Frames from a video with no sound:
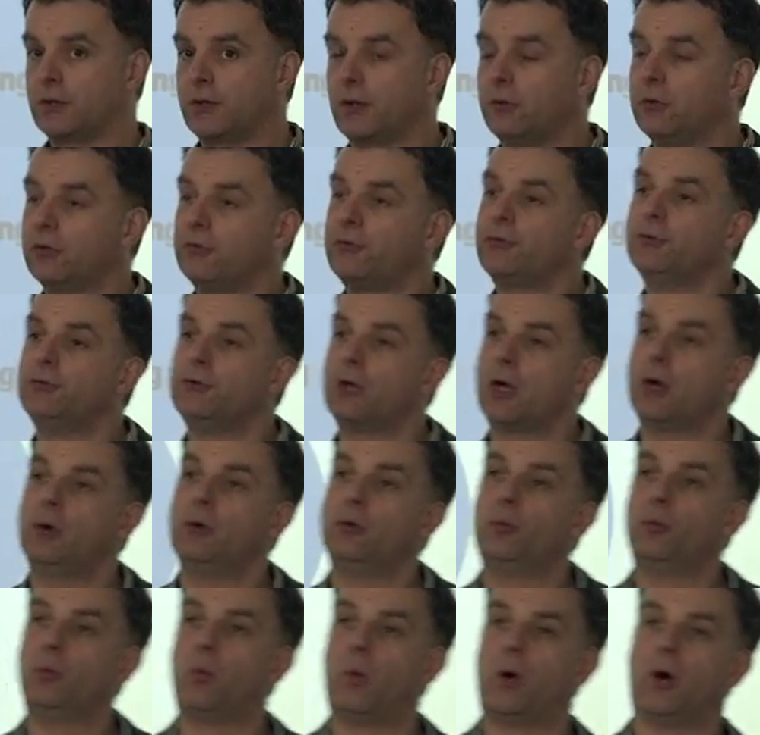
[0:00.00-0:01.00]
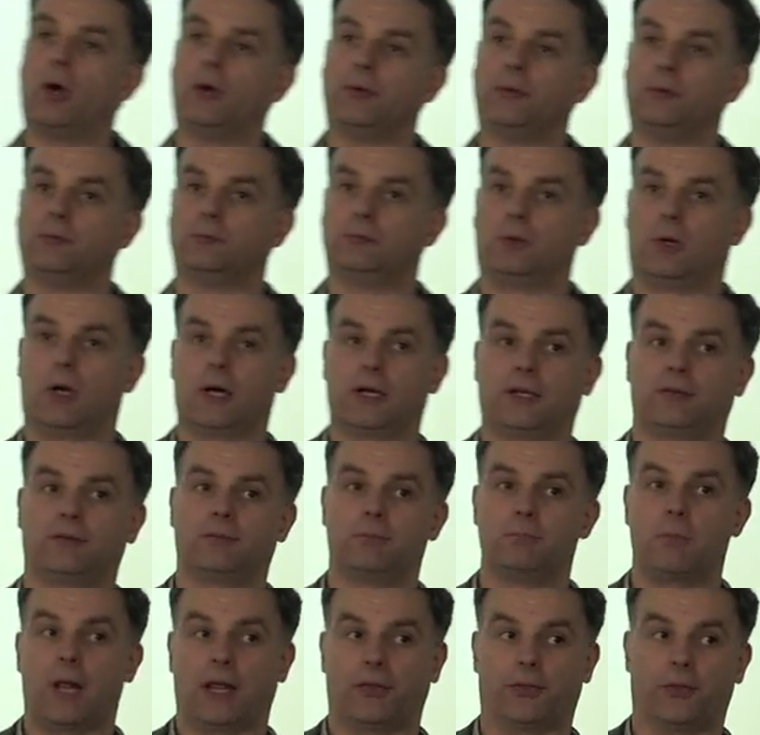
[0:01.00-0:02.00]
There is no one right
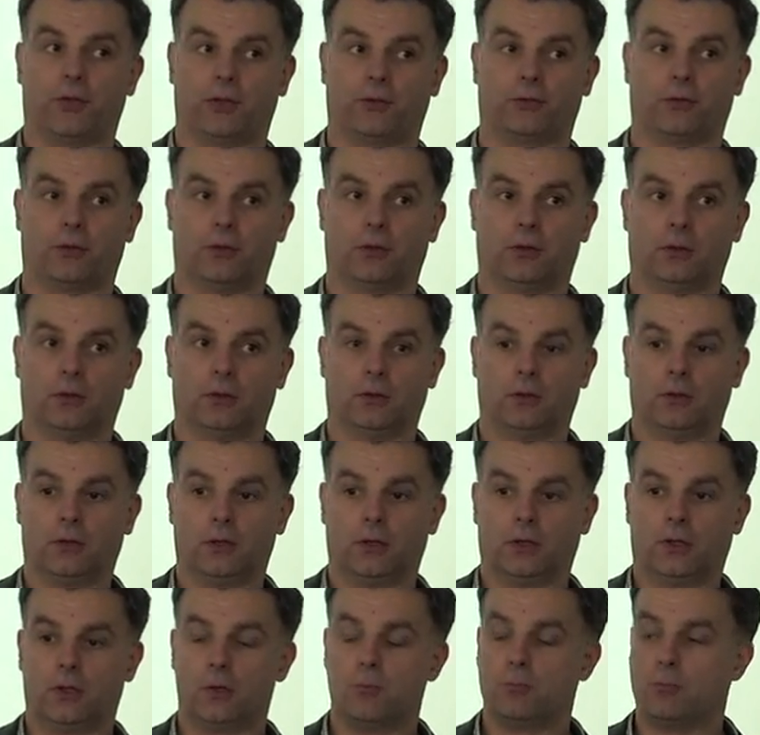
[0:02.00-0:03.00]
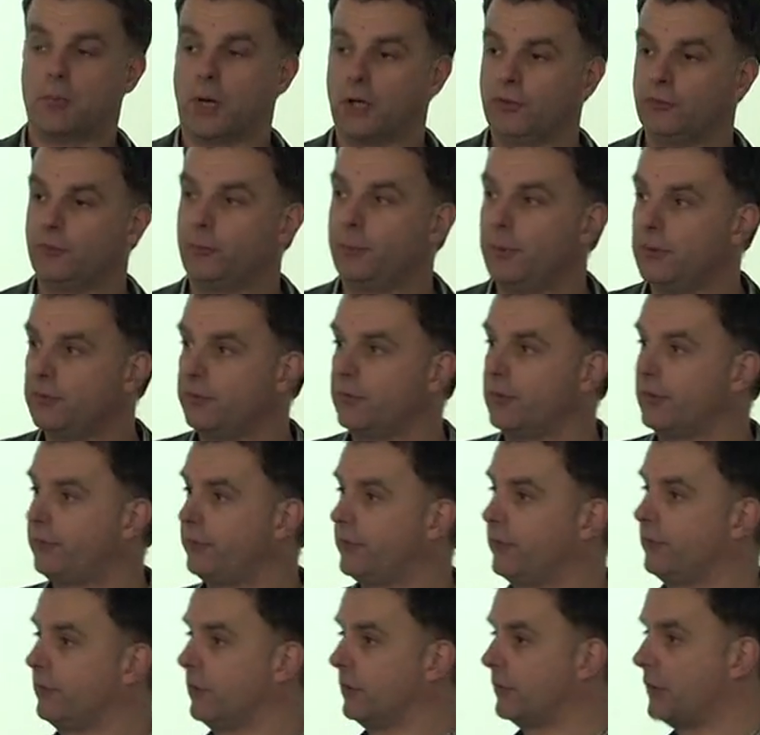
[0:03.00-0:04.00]
method. Most
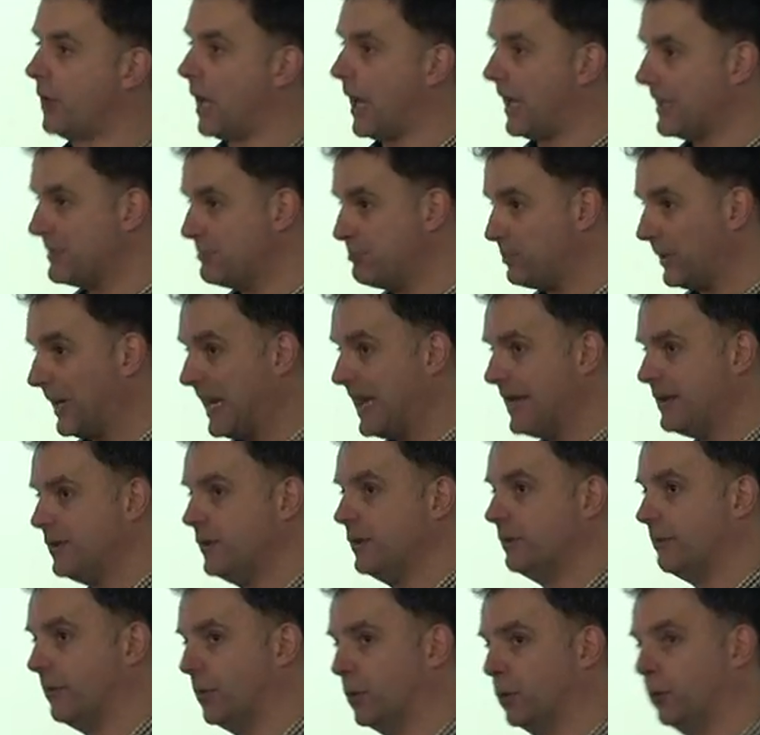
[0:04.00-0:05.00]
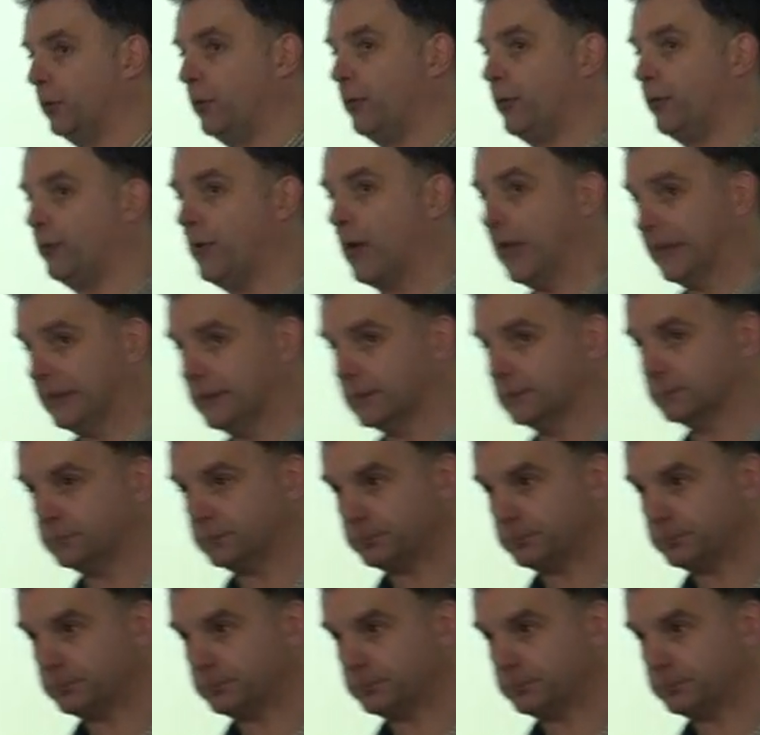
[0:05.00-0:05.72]
businesses look at a blend of all 3.